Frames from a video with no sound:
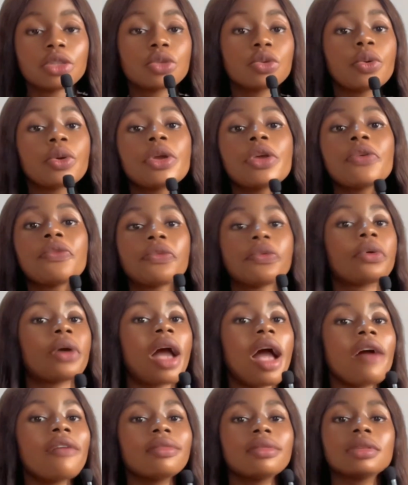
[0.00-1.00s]
So if you
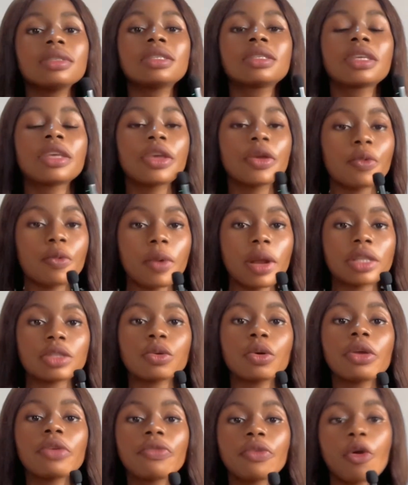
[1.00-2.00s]
have those keywords,
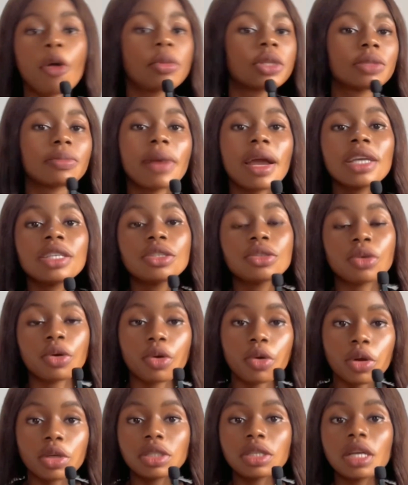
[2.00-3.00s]
or if you optimize your
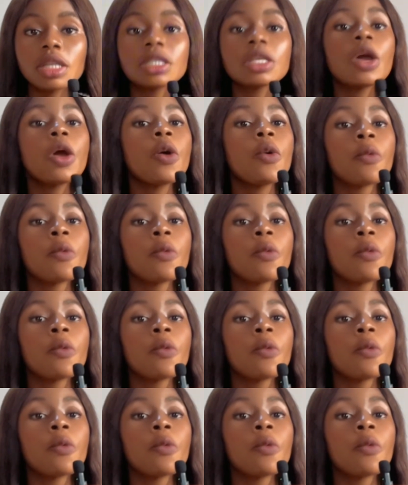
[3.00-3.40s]
content